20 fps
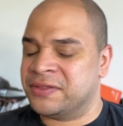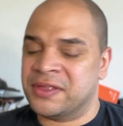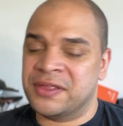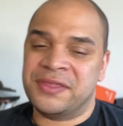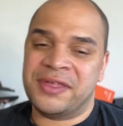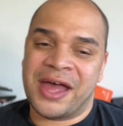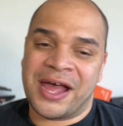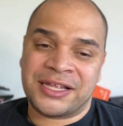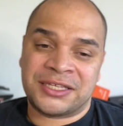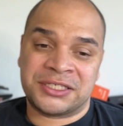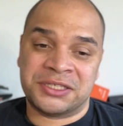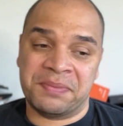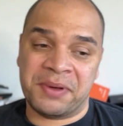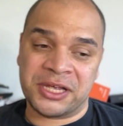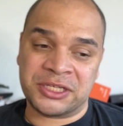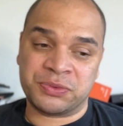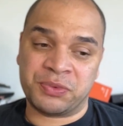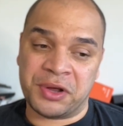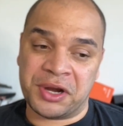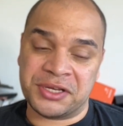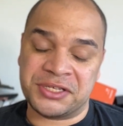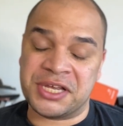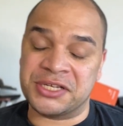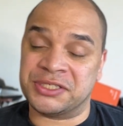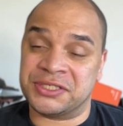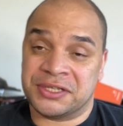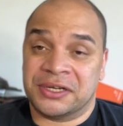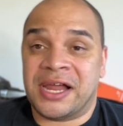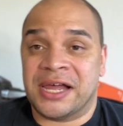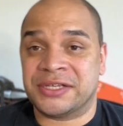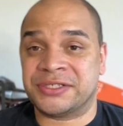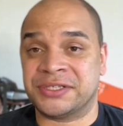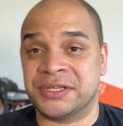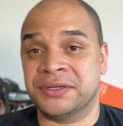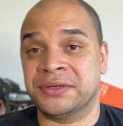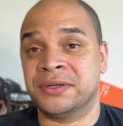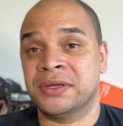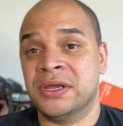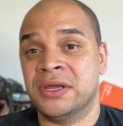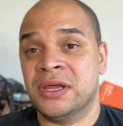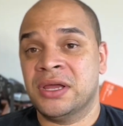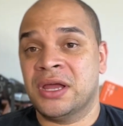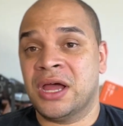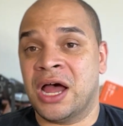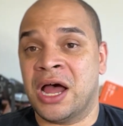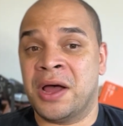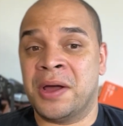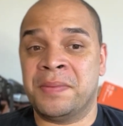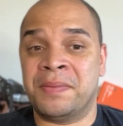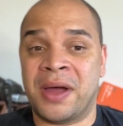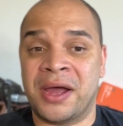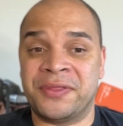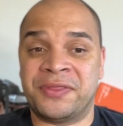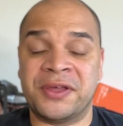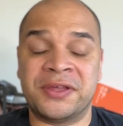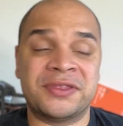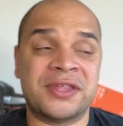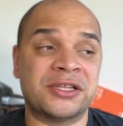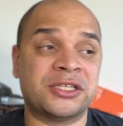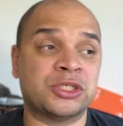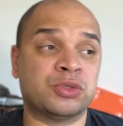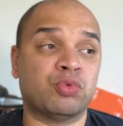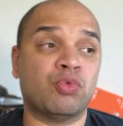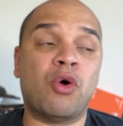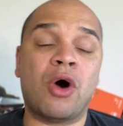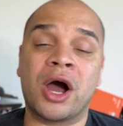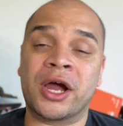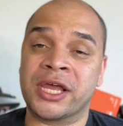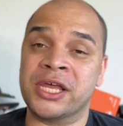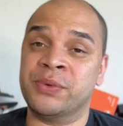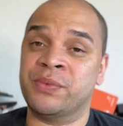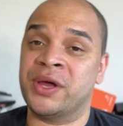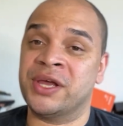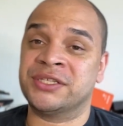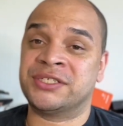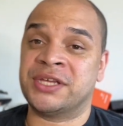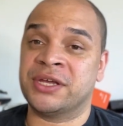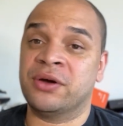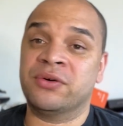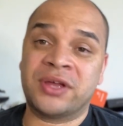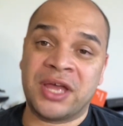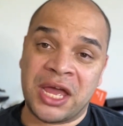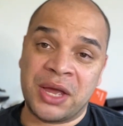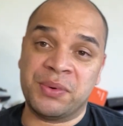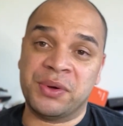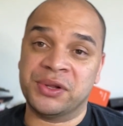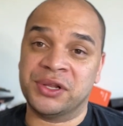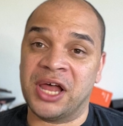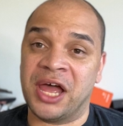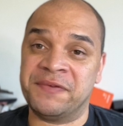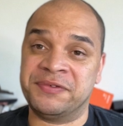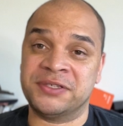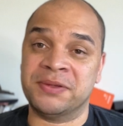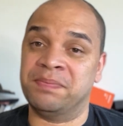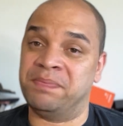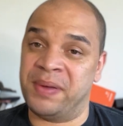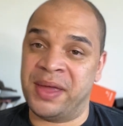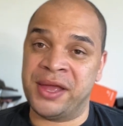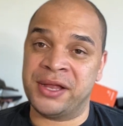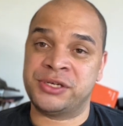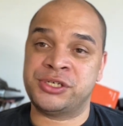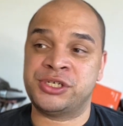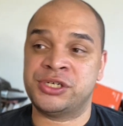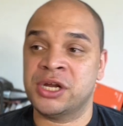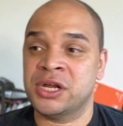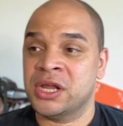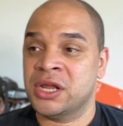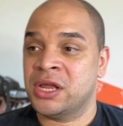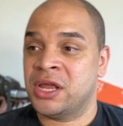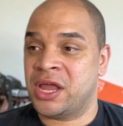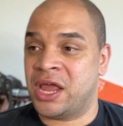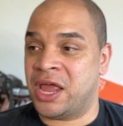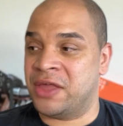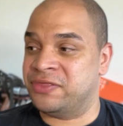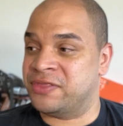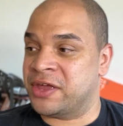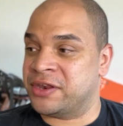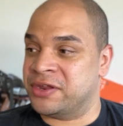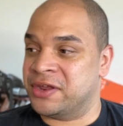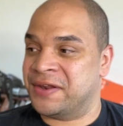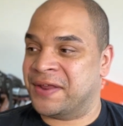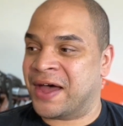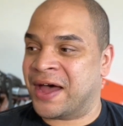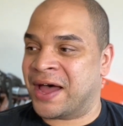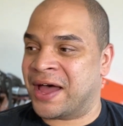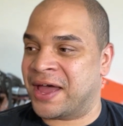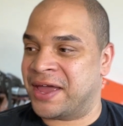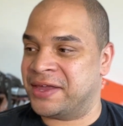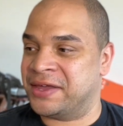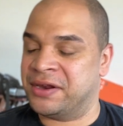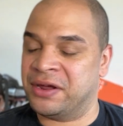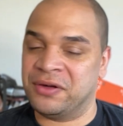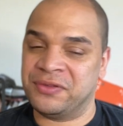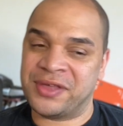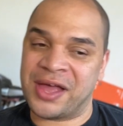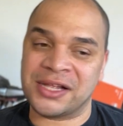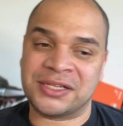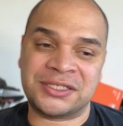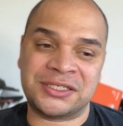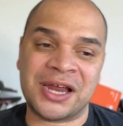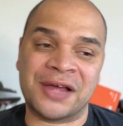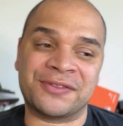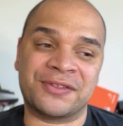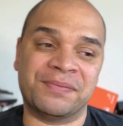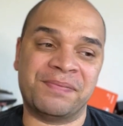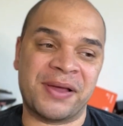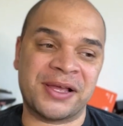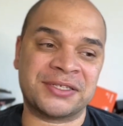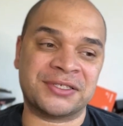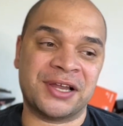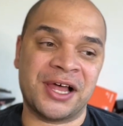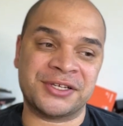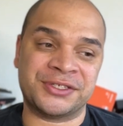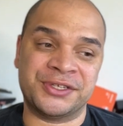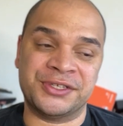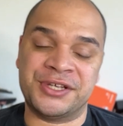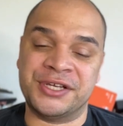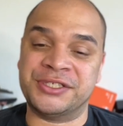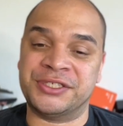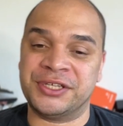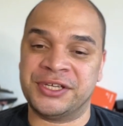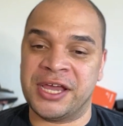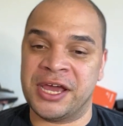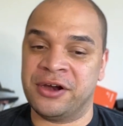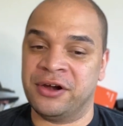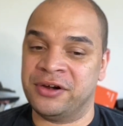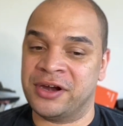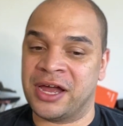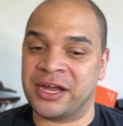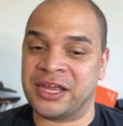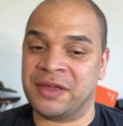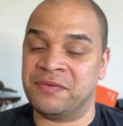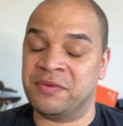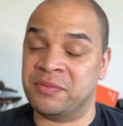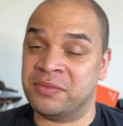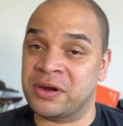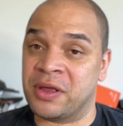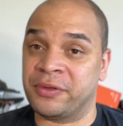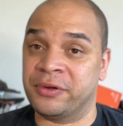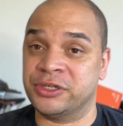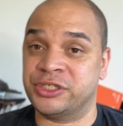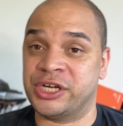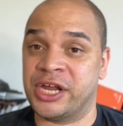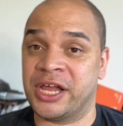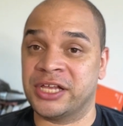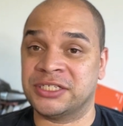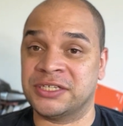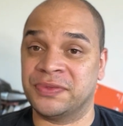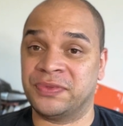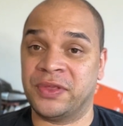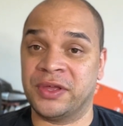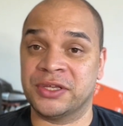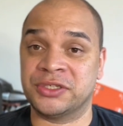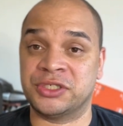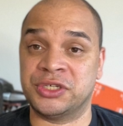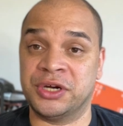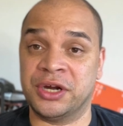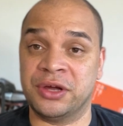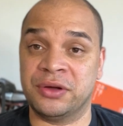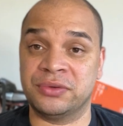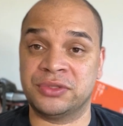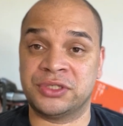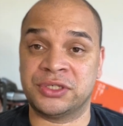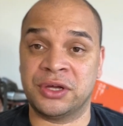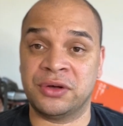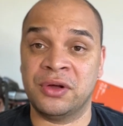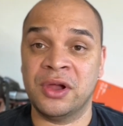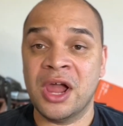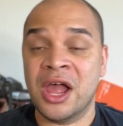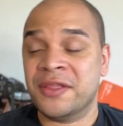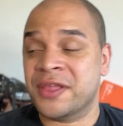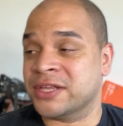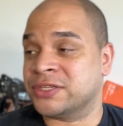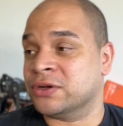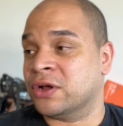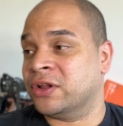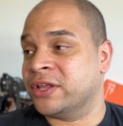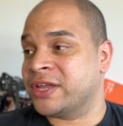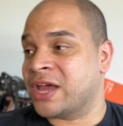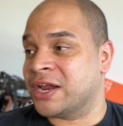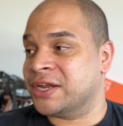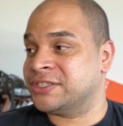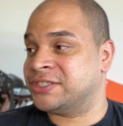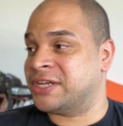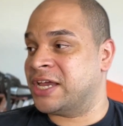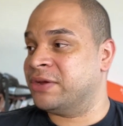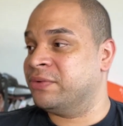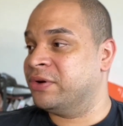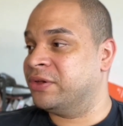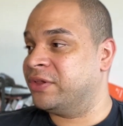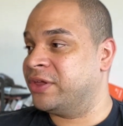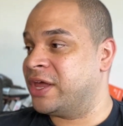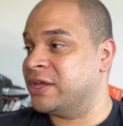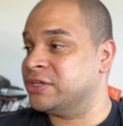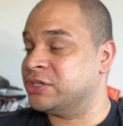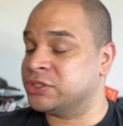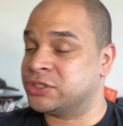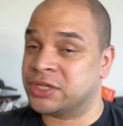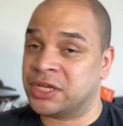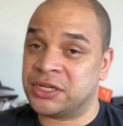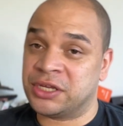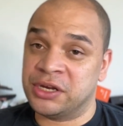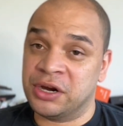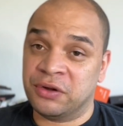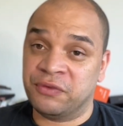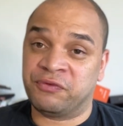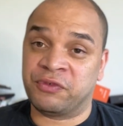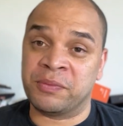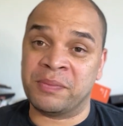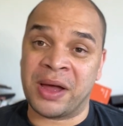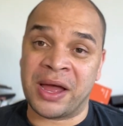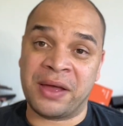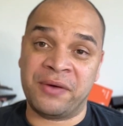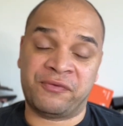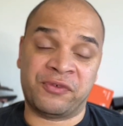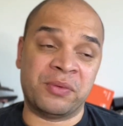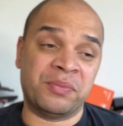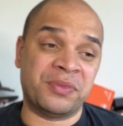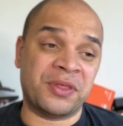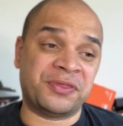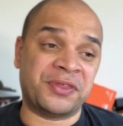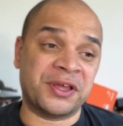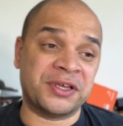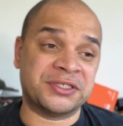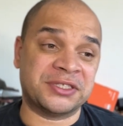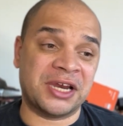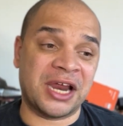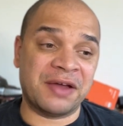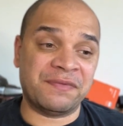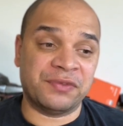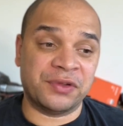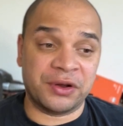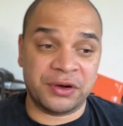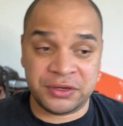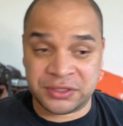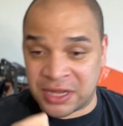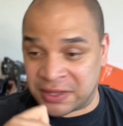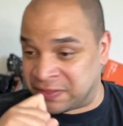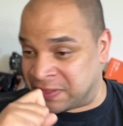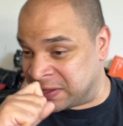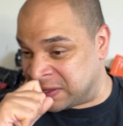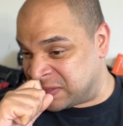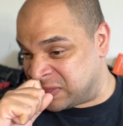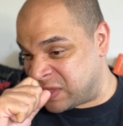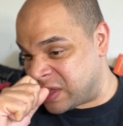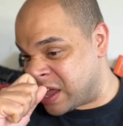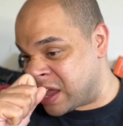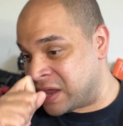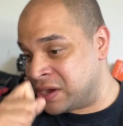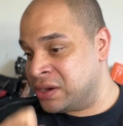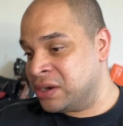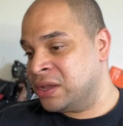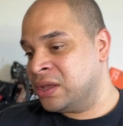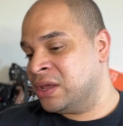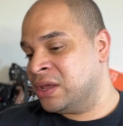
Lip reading: that's the best way to teach the lesson. I think that just walking away and saying, okay, well, life's a bitch, and then you die, that's not the best lesson to teach the kid or not give him another chance at this, So that's all I got to say, really. And just like, from the things that I've learned, I think that